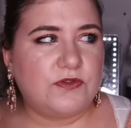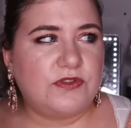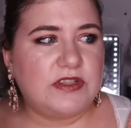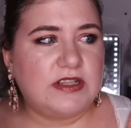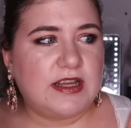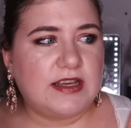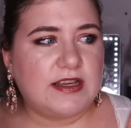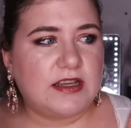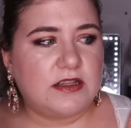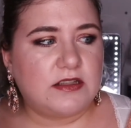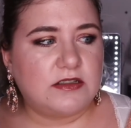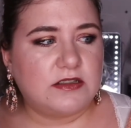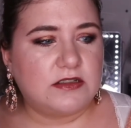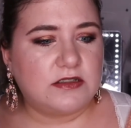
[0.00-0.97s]
like I
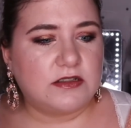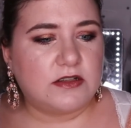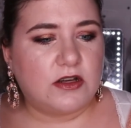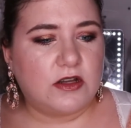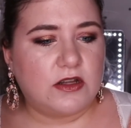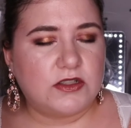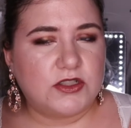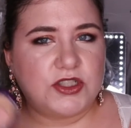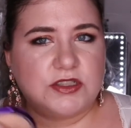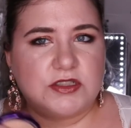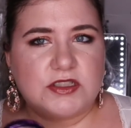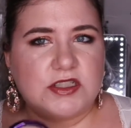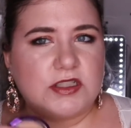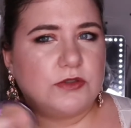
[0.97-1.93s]
look
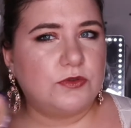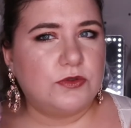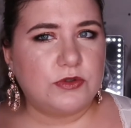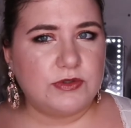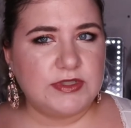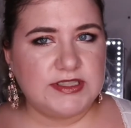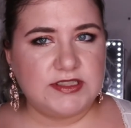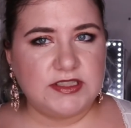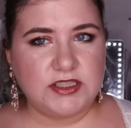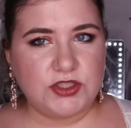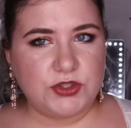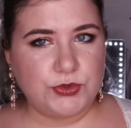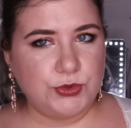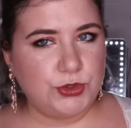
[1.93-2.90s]
too greasy,
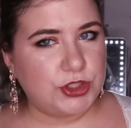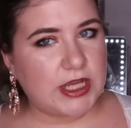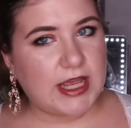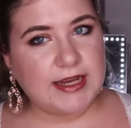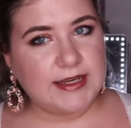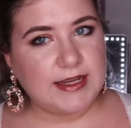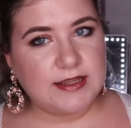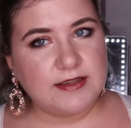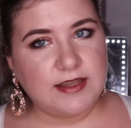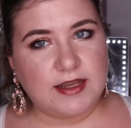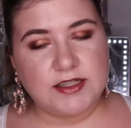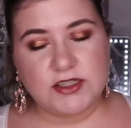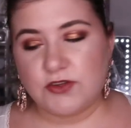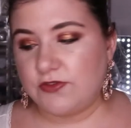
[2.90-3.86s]
too shiny at the
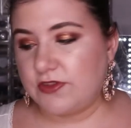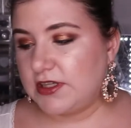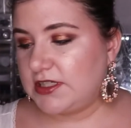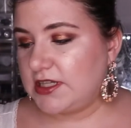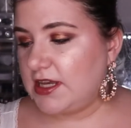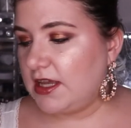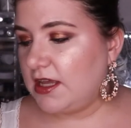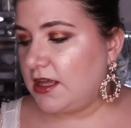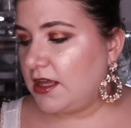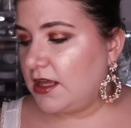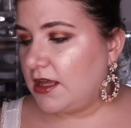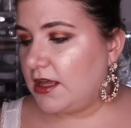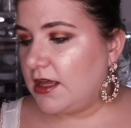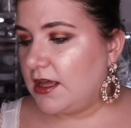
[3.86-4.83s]
end of the day.
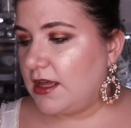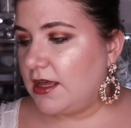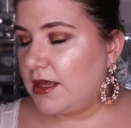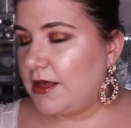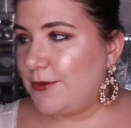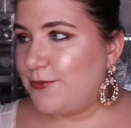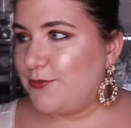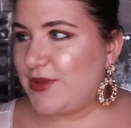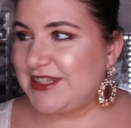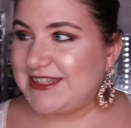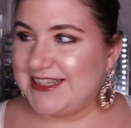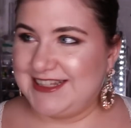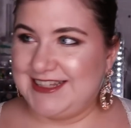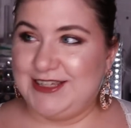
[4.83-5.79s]

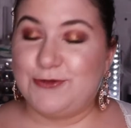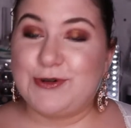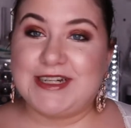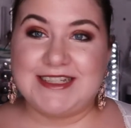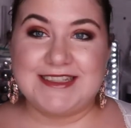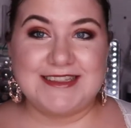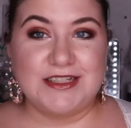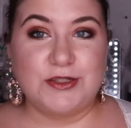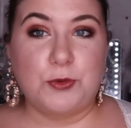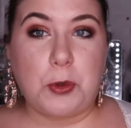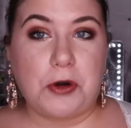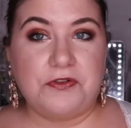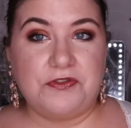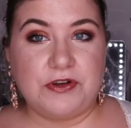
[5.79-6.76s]
Basically, when I still
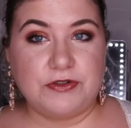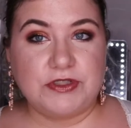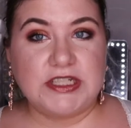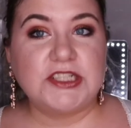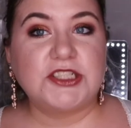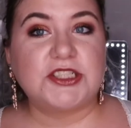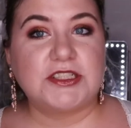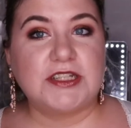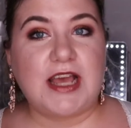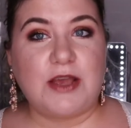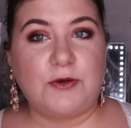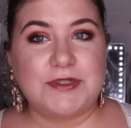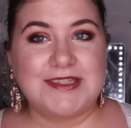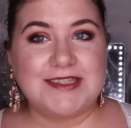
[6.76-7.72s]
wore foundation,
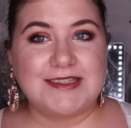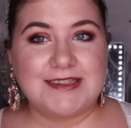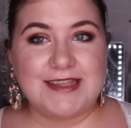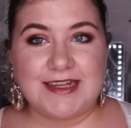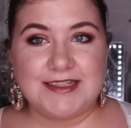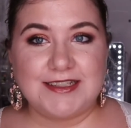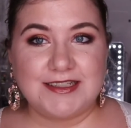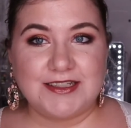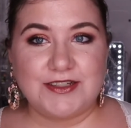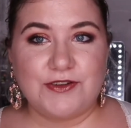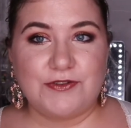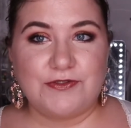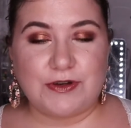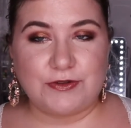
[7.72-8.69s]
I would set
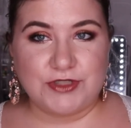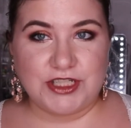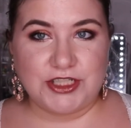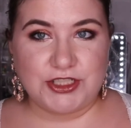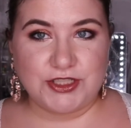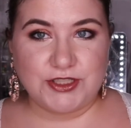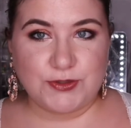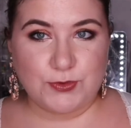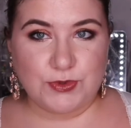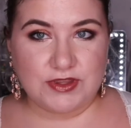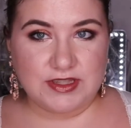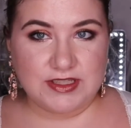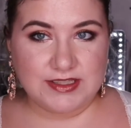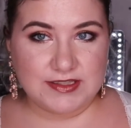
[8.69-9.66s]
foundations
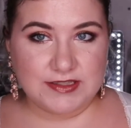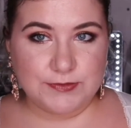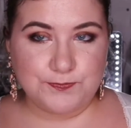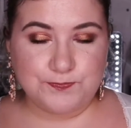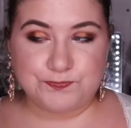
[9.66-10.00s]
with this.